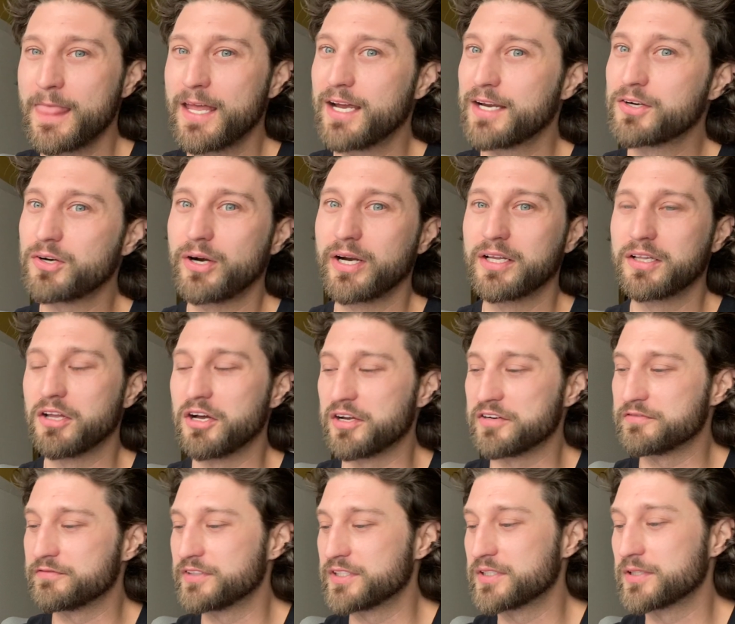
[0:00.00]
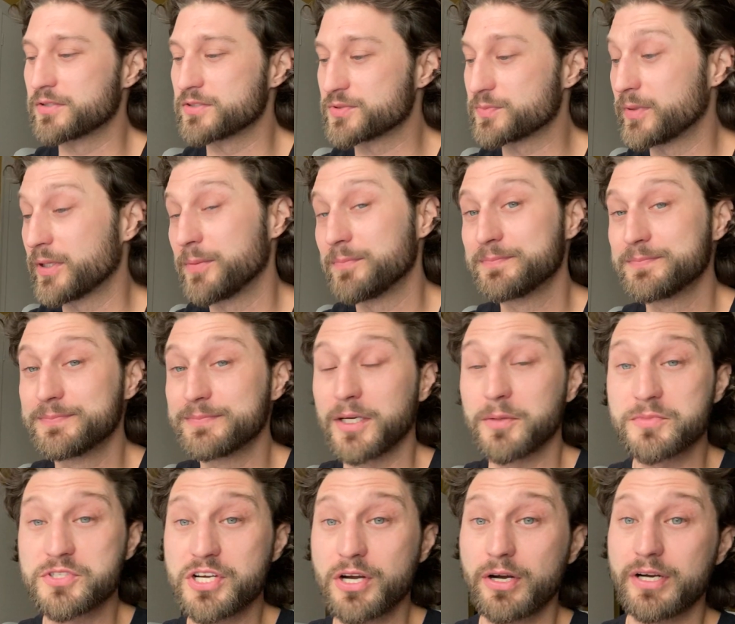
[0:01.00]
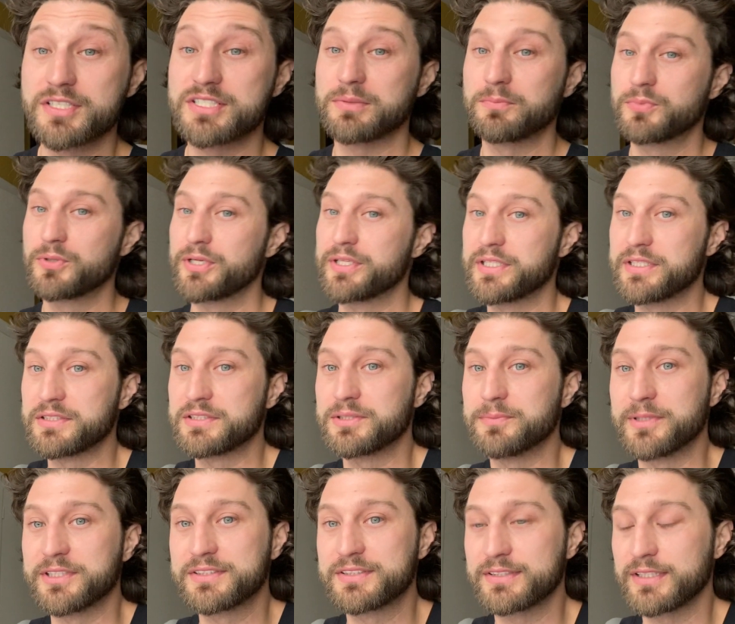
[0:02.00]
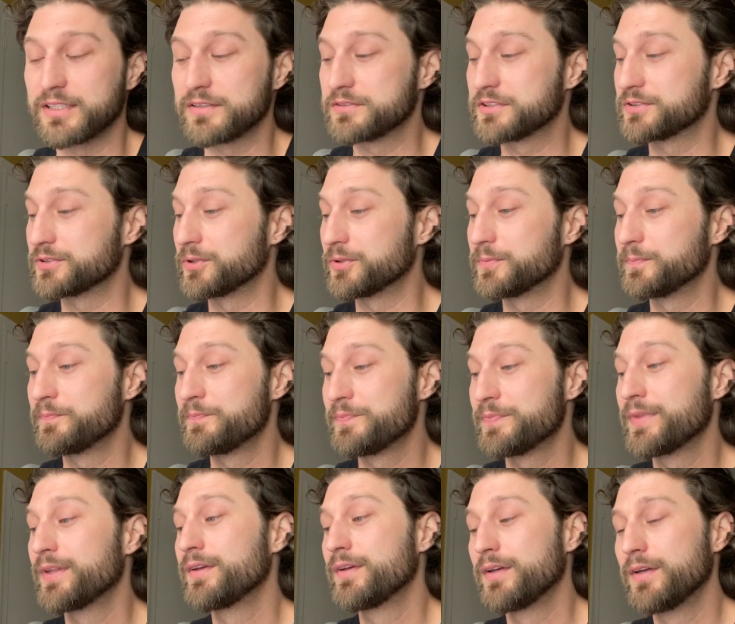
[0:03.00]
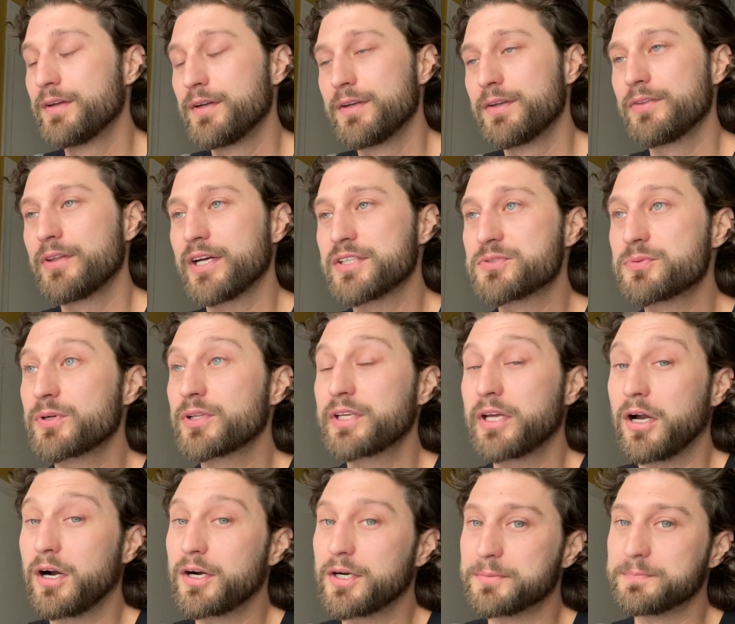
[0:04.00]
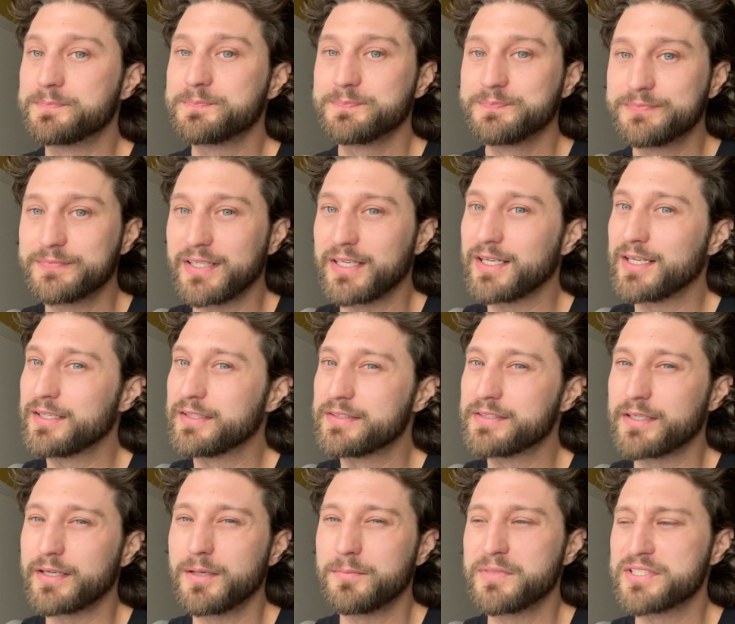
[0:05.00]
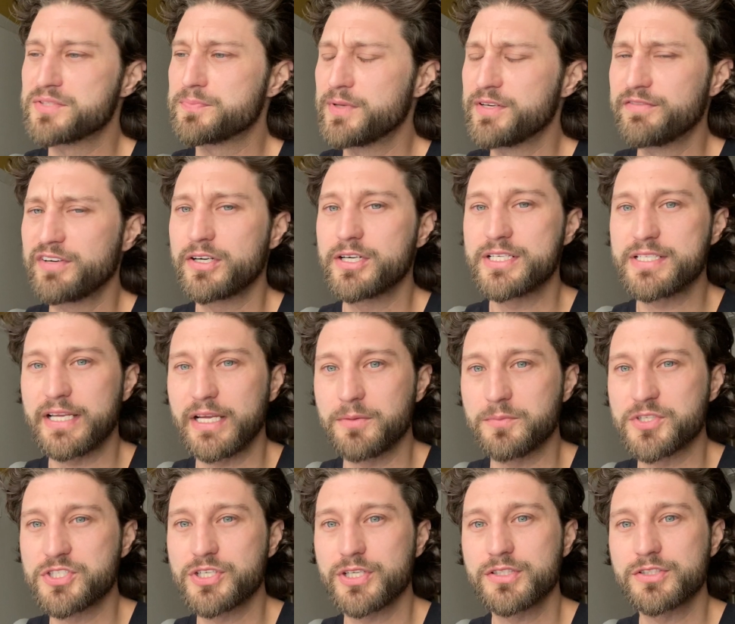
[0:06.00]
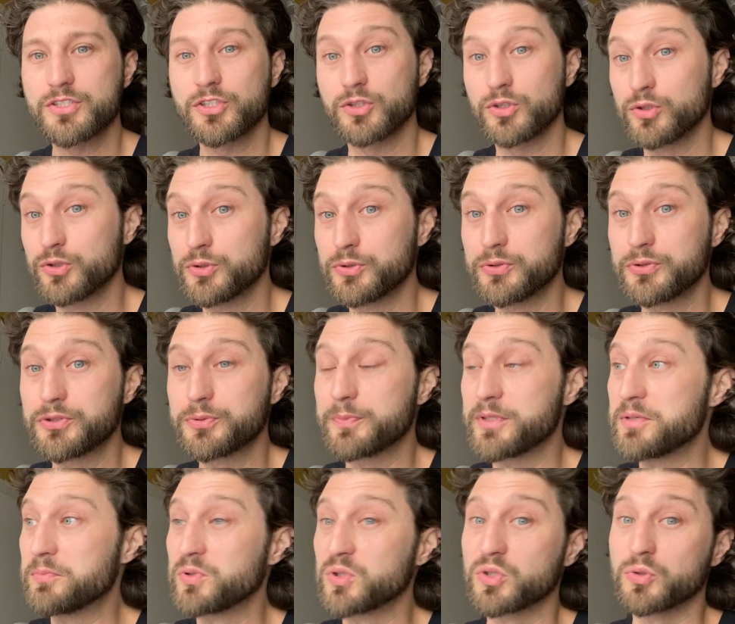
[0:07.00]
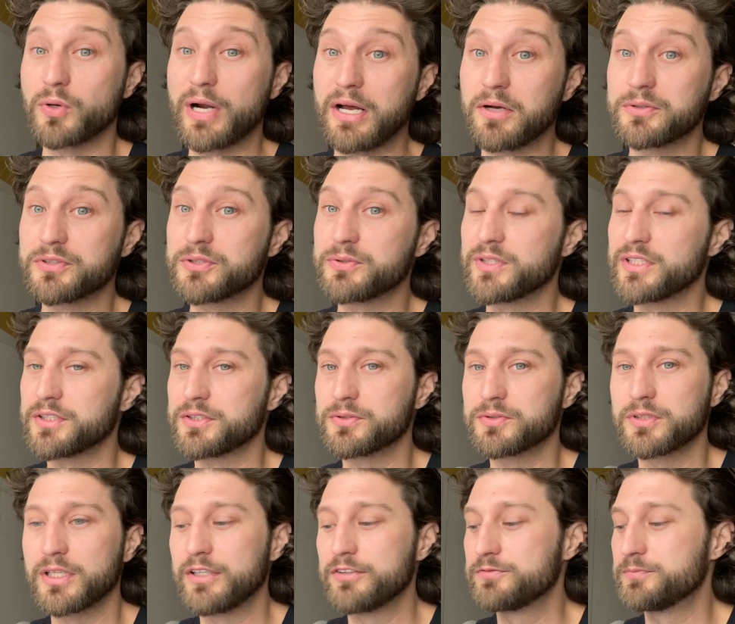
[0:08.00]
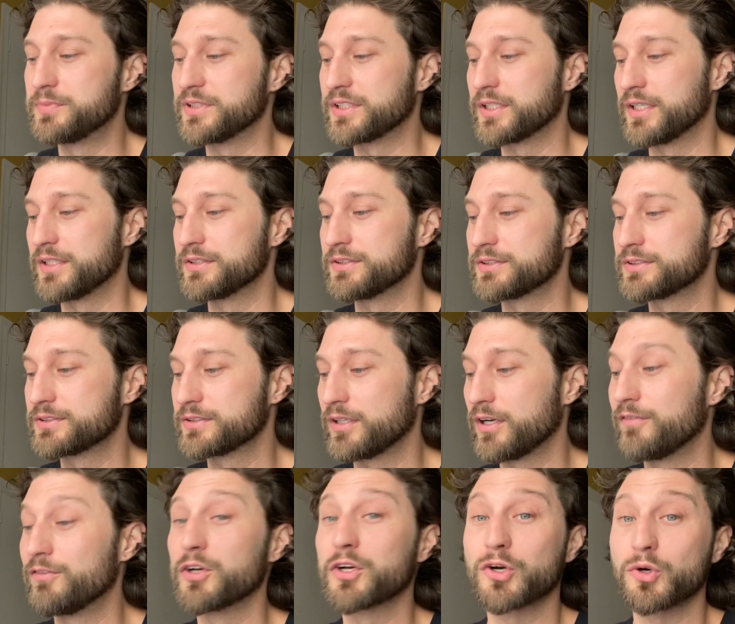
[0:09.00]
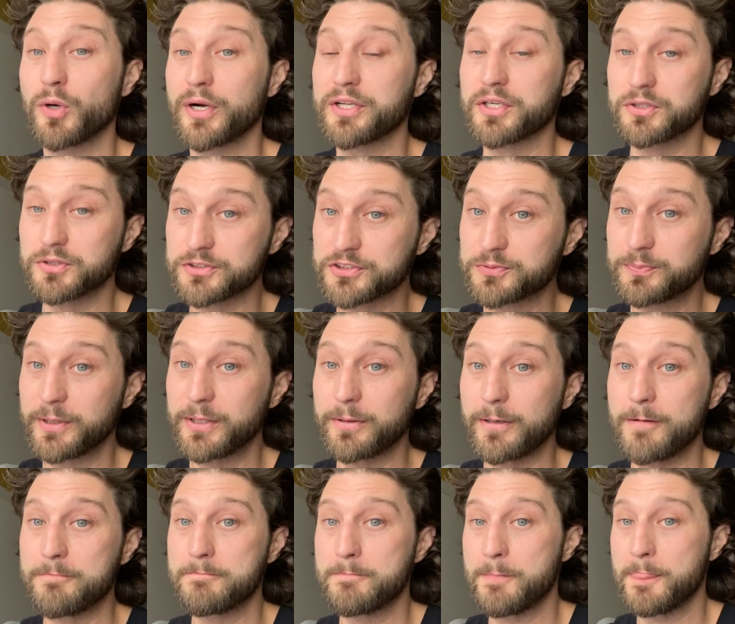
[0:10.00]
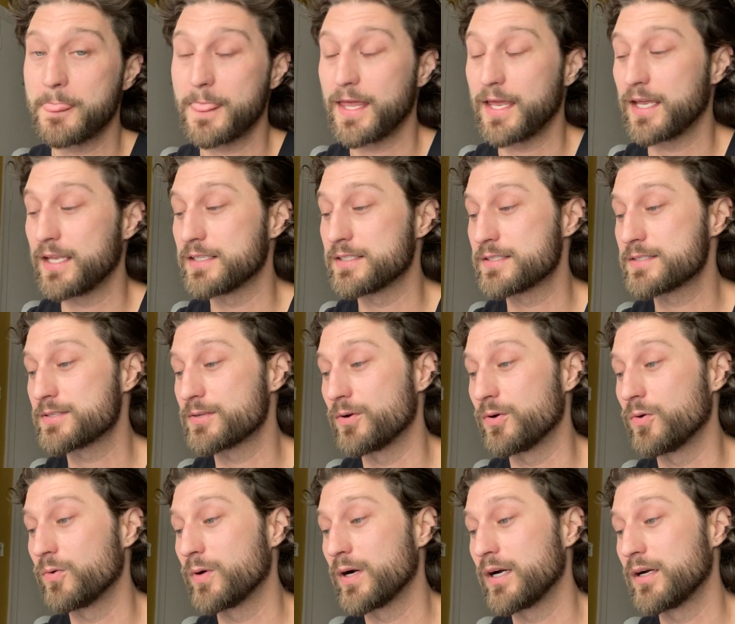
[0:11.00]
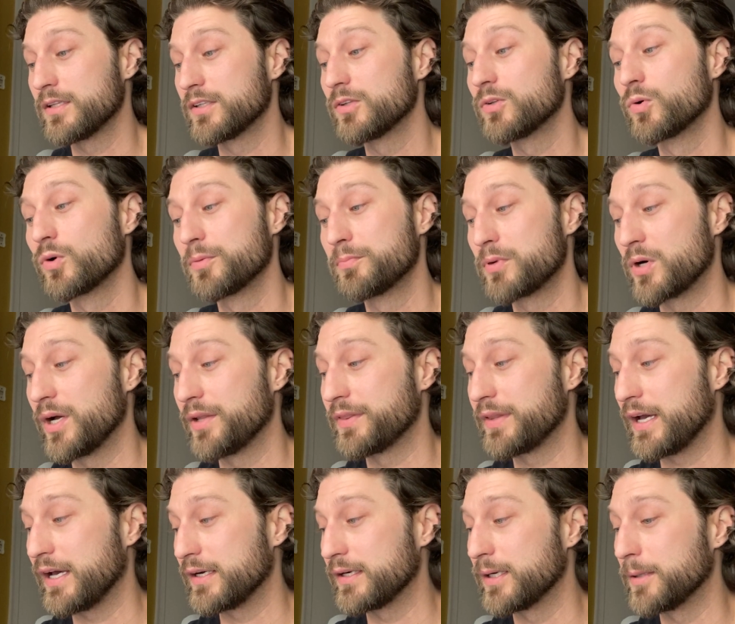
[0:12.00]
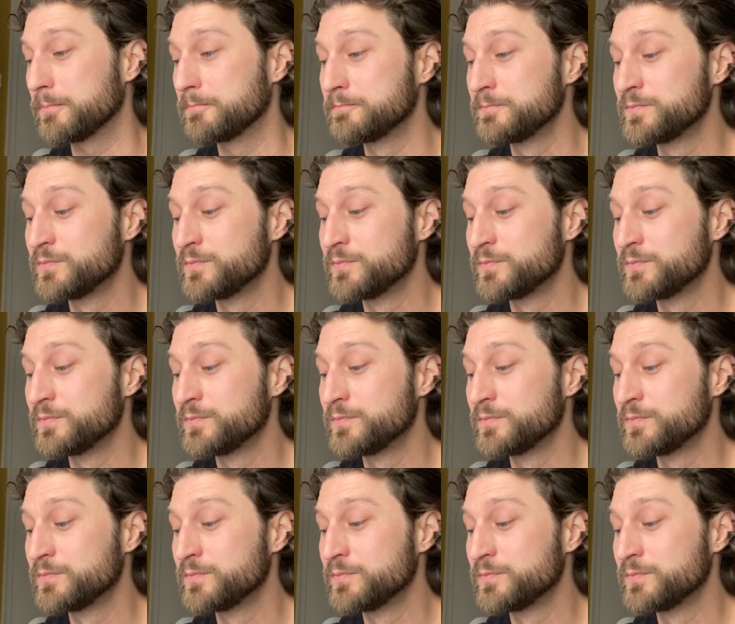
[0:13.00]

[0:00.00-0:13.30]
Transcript: I cry a lot in videos, but I'm sharing some pretty intimate stuff, so that's really hard. And um, it's been very damaging to lose people around you that you love because of a critical spirit. And so uh, the Lord brought that up.